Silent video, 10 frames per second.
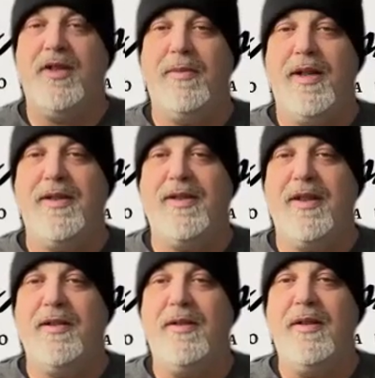change your
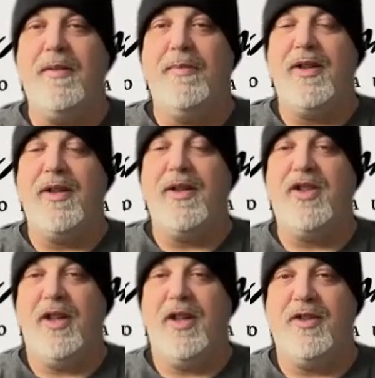mindset by
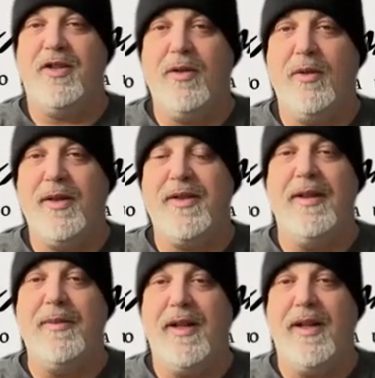changing the white
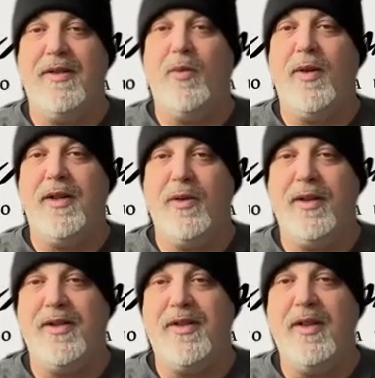noise, eliminate the
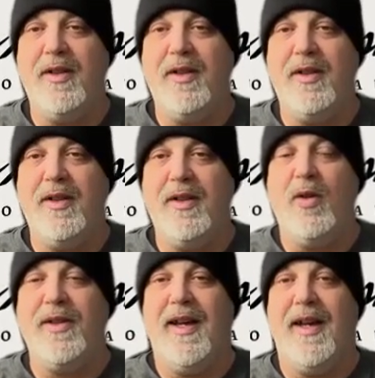white noise.
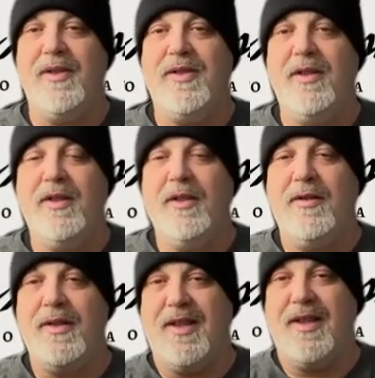Once that happens,
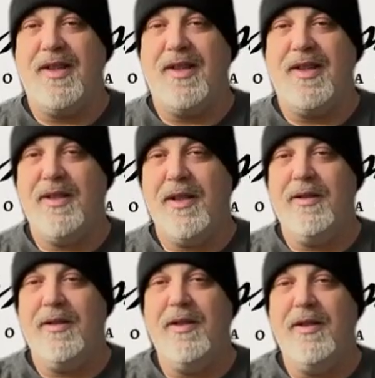the sky's the
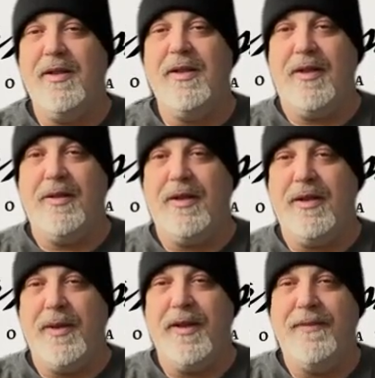limit. Thank
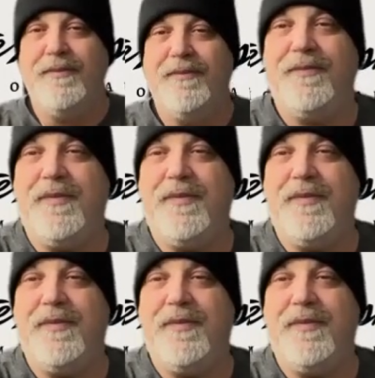you. Goodbye.